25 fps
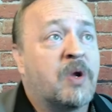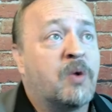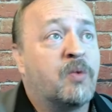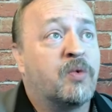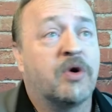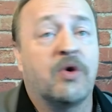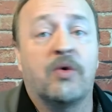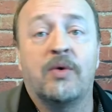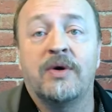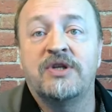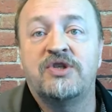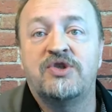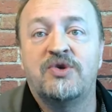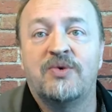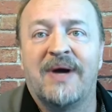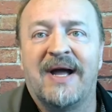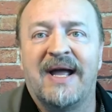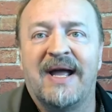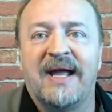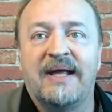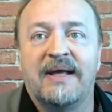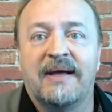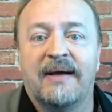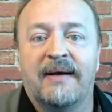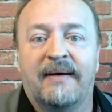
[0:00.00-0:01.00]
we're going to
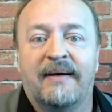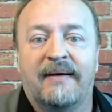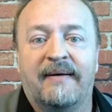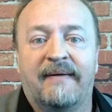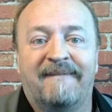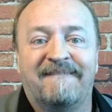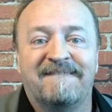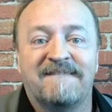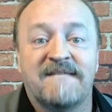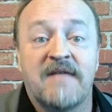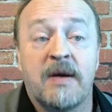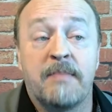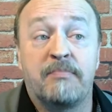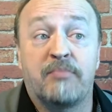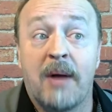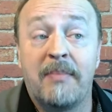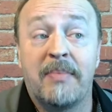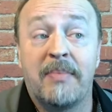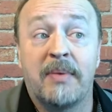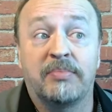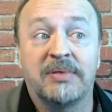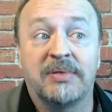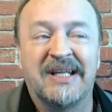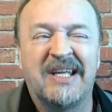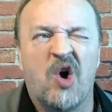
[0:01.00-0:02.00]
a uh,
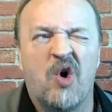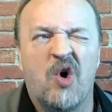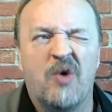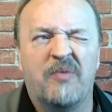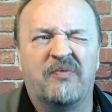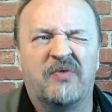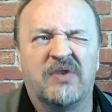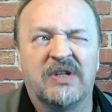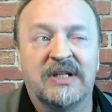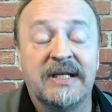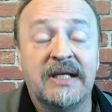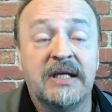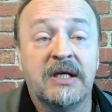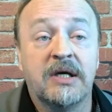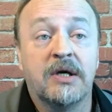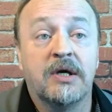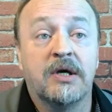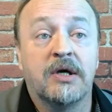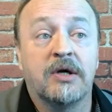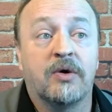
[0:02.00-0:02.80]
probably, hopefully,